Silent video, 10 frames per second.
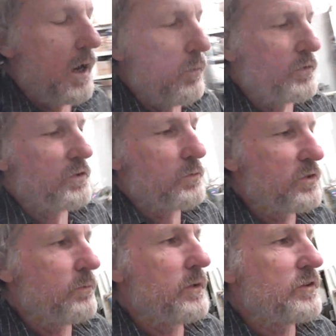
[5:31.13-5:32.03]
I wish there was
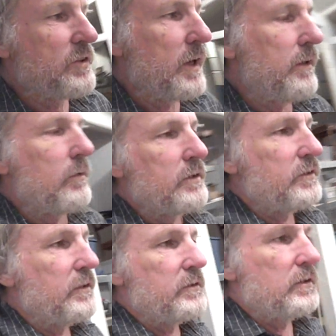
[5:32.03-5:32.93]
something to say. There
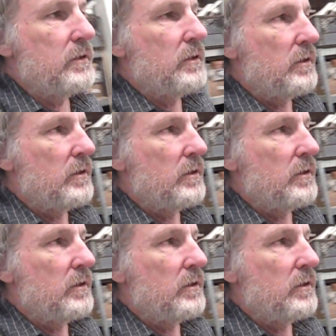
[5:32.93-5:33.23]
isn't.